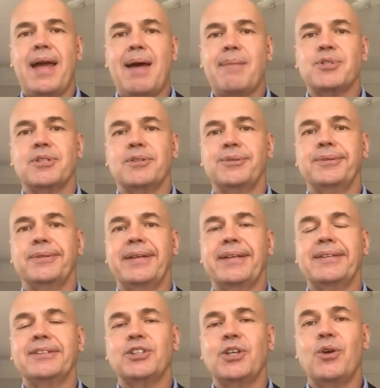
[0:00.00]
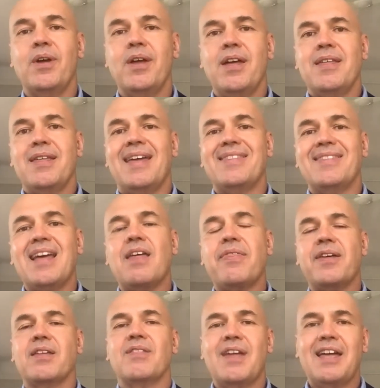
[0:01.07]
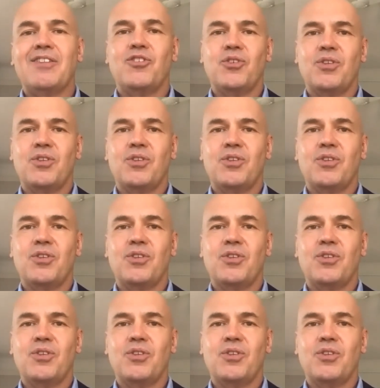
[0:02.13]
Absolutely. And nothing that